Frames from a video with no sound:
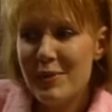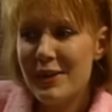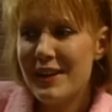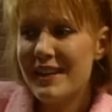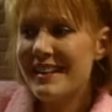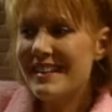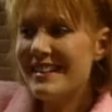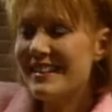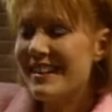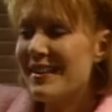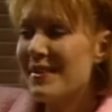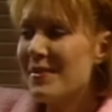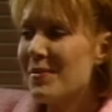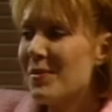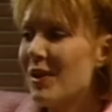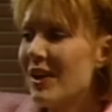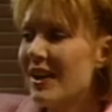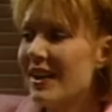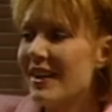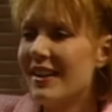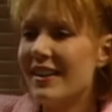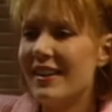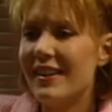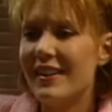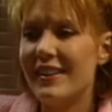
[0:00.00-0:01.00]
What the?
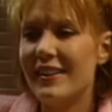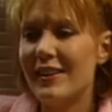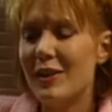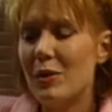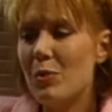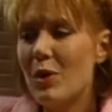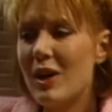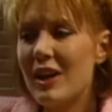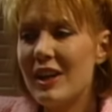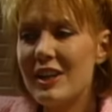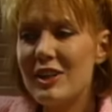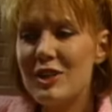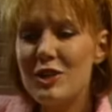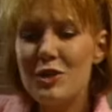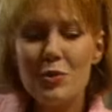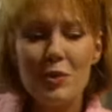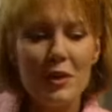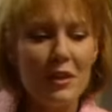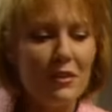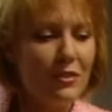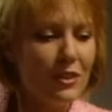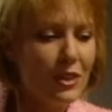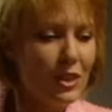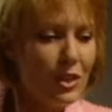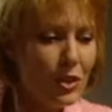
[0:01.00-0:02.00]
What could you
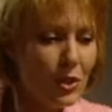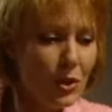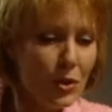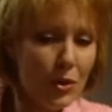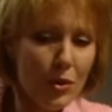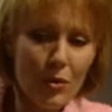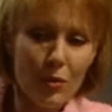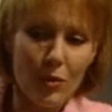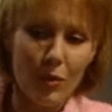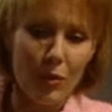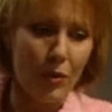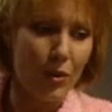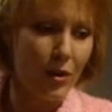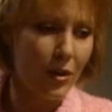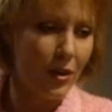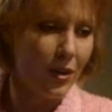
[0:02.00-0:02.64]
even do?